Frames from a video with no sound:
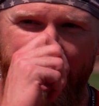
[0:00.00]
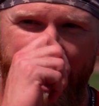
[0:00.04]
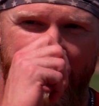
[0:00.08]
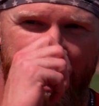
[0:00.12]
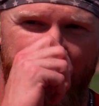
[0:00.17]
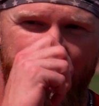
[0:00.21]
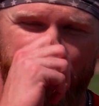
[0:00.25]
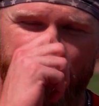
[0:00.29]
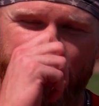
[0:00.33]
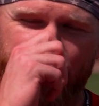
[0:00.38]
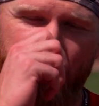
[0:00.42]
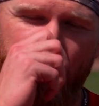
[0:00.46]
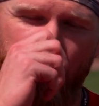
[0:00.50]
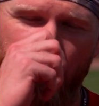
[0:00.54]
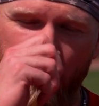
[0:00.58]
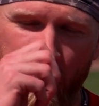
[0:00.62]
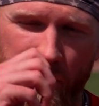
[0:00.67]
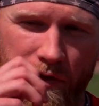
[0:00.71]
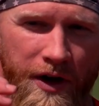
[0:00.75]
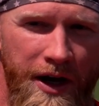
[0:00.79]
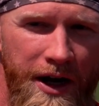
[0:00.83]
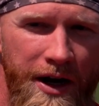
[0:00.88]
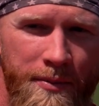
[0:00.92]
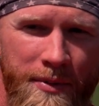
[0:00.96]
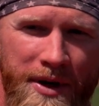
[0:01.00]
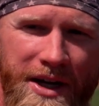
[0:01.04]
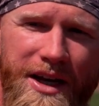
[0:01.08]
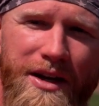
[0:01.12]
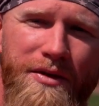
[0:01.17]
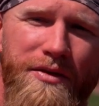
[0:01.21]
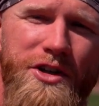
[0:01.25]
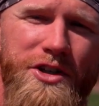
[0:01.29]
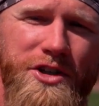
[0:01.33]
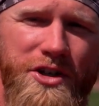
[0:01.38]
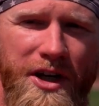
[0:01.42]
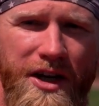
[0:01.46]
And I was like, you know what, fine, I'm gonna
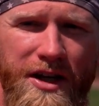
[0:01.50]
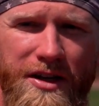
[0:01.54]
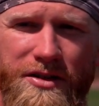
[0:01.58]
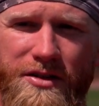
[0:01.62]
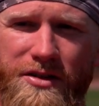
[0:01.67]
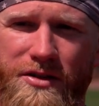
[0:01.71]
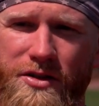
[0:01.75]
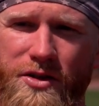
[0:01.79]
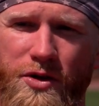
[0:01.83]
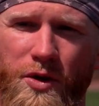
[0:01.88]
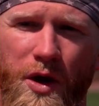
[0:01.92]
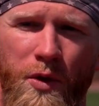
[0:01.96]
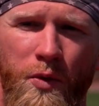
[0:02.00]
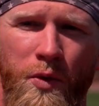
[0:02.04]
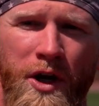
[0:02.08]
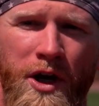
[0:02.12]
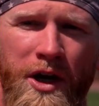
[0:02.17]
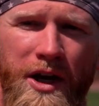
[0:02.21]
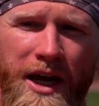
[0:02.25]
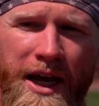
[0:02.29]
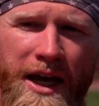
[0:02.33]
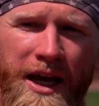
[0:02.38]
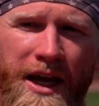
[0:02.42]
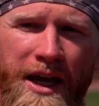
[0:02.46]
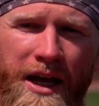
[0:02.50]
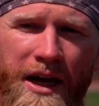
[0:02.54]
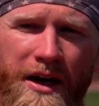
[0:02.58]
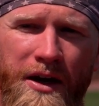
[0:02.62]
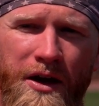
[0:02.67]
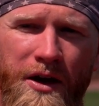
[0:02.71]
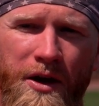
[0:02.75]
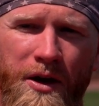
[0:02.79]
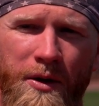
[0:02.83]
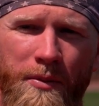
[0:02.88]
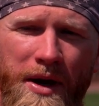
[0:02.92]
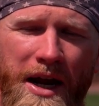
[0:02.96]
give it a chance. So I went, and
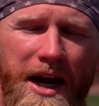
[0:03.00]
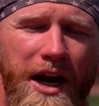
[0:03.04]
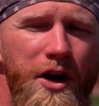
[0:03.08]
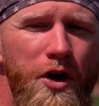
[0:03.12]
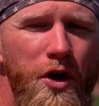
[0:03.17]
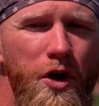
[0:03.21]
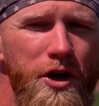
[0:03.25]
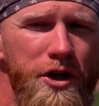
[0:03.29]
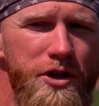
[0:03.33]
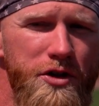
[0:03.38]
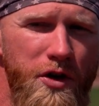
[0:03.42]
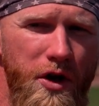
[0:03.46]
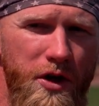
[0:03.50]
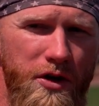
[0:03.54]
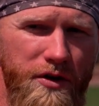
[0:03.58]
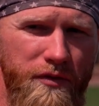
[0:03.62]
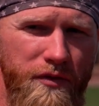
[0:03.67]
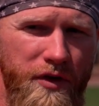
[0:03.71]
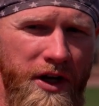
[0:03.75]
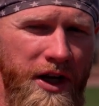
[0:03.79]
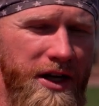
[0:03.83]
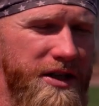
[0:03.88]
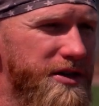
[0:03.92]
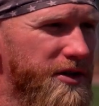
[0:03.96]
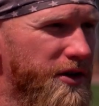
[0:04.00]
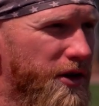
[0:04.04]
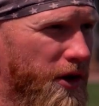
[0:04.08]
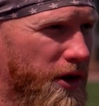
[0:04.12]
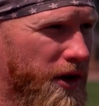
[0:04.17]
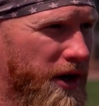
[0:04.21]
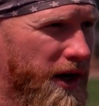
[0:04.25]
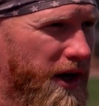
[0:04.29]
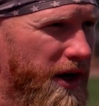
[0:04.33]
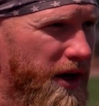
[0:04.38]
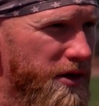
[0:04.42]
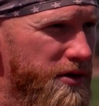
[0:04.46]
I had already talked to Vanessa,
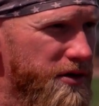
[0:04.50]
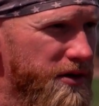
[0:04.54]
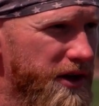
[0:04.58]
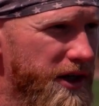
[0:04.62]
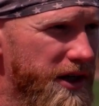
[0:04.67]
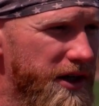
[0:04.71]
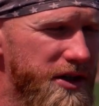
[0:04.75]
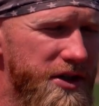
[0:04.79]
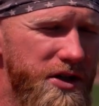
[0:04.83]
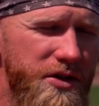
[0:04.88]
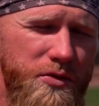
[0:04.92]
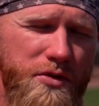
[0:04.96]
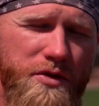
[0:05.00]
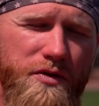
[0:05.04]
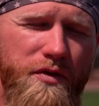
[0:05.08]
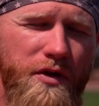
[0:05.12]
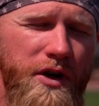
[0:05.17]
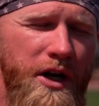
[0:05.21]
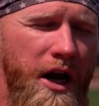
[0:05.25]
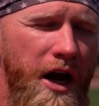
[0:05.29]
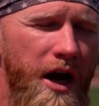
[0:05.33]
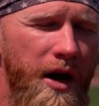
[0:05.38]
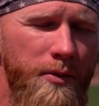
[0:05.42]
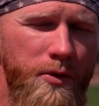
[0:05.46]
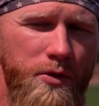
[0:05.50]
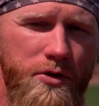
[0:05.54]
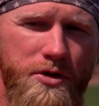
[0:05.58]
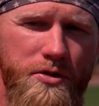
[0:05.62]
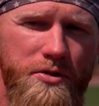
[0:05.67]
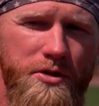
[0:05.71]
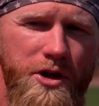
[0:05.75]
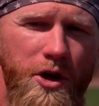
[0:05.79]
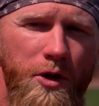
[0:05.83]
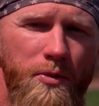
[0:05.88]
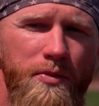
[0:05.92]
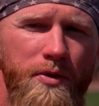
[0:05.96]
our in-house lady. She was phenomenal. She
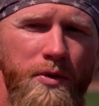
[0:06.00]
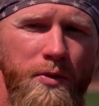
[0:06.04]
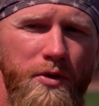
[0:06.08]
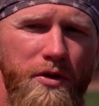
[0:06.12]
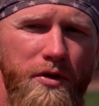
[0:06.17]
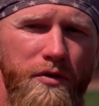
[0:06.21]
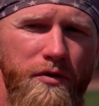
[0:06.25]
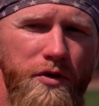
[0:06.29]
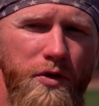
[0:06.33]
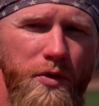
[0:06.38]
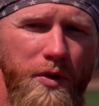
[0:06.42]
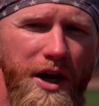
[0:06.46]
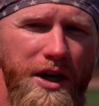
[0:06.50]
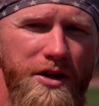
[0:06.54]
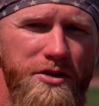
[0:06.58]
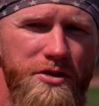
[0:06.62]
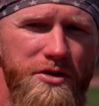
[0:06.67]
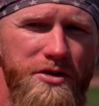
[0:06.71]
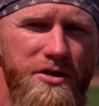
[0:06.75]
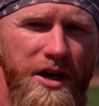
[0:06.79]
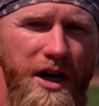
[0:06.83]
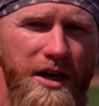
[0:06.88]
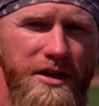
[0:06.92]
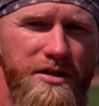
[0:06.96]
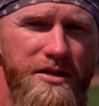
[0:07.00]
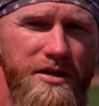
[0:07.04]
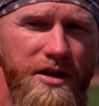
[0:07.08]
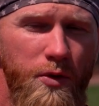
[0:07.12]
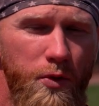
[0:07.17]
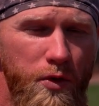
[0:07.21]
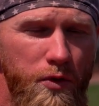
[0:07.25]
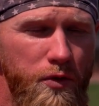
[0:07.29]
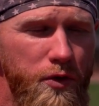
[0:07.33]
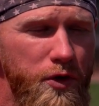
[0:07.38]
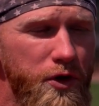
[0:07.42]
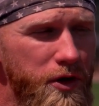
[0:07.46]
was helping me with a few exercises that
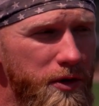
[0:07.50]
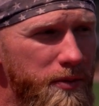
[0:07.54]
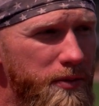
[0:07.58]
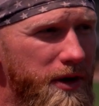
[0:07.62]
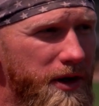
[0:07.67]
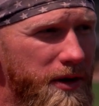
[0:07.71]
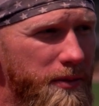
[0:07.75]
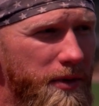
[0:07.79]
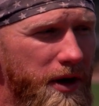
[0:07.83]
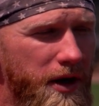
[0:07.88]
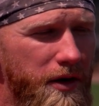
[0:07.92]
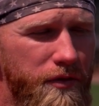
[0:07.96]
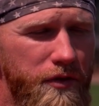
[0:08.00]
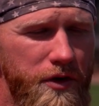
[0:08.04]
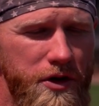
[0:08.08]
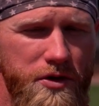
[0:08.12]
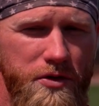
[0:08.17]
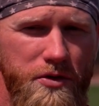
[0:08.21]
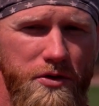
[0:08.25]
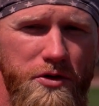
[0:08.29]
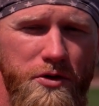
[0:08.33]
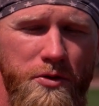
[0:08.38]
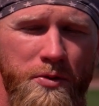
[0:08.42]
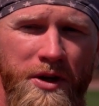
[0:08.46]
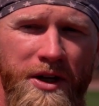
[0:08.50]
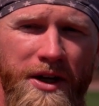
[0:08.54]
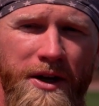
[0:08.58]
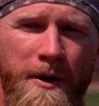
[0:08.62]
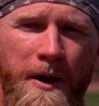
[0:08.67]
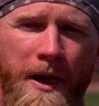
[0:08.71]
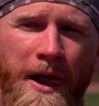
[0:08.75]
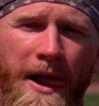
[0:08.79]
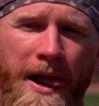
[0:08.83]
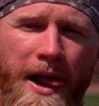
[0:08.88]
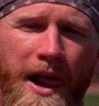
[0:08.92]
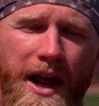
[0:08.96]
were really being beneficial to me.
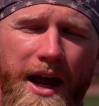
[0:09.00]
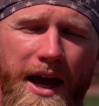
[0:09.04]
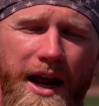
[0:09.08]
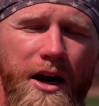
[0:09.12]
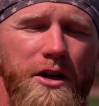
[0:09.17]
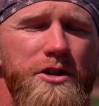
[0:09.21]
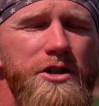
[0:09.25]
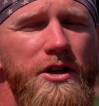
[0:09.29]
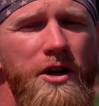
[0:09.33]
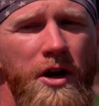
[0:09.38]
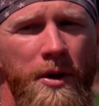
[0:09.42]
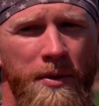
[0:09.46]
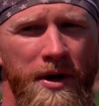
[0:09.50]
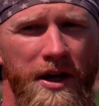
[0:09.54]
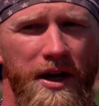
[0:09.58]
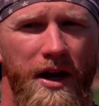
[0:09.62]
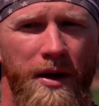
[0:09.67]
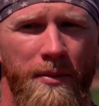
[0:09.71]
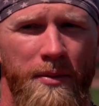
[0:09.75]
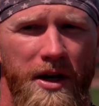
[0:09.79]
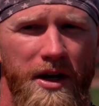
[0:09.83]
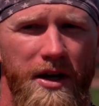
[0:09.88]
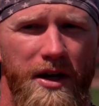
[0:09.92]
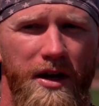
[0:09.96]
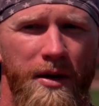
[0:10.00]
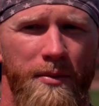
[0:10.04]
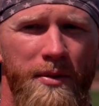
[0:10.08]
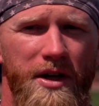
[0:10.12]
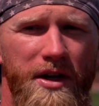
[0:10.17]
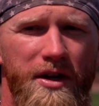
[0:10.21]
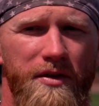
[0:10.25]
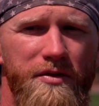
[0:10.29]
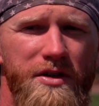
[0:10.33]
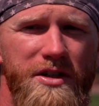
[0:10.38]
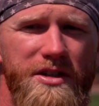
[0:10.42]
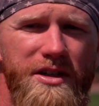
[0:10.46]
And I was like, I'm gonna
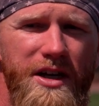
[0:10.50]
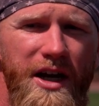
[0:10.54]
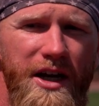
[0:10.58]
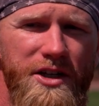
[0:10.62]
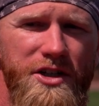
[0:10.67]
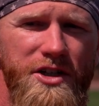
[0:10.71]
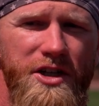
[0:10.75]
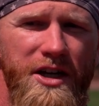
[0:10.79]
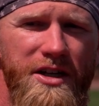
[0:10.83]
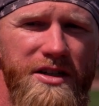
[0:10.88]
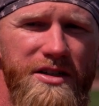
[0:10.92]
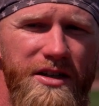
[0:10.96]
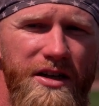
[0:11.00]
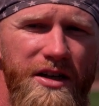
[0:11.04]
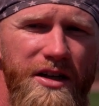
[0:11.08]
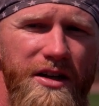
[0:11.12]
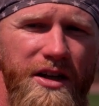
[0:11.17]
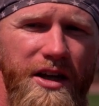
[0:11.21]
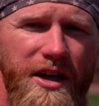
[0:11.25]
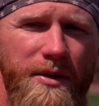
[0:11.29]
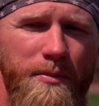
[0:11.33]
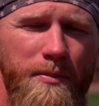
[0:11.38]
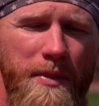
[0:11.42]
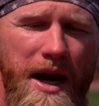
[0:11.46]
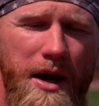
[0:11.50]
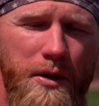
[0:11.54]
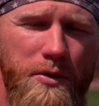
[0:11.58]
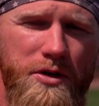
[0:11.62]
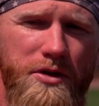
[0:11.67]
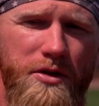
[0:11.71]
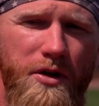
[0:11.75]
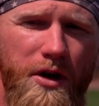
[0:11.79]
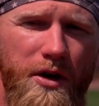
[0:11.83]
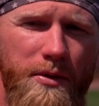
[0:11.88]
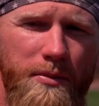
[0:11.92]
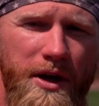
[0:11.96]
give this guy a chance that Matt
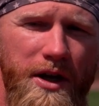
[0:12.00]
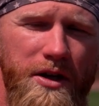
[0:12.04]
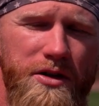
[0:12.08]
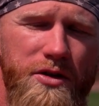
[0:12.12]
was talking about.